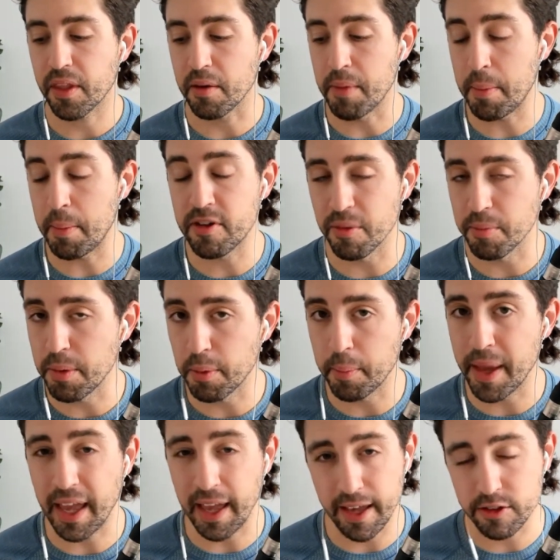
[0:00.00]
Maybe some people
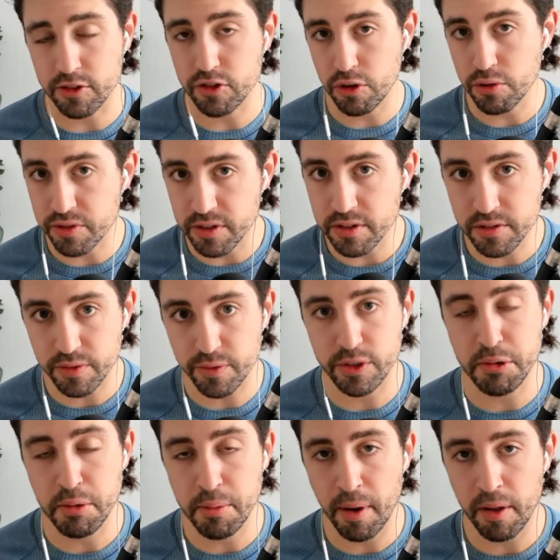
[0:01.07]
making excuses for
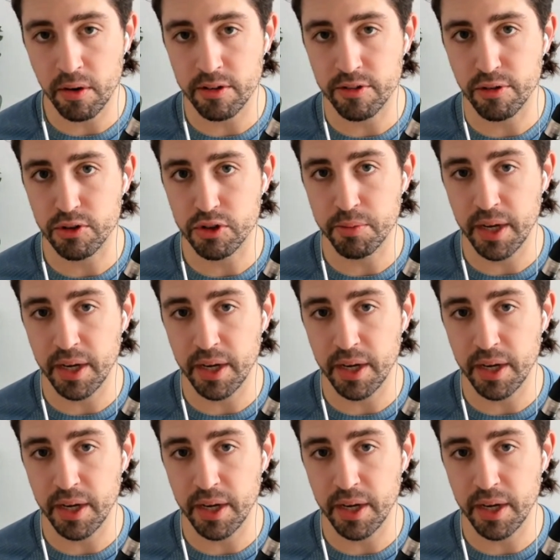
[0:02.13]
Jimmy Butler on social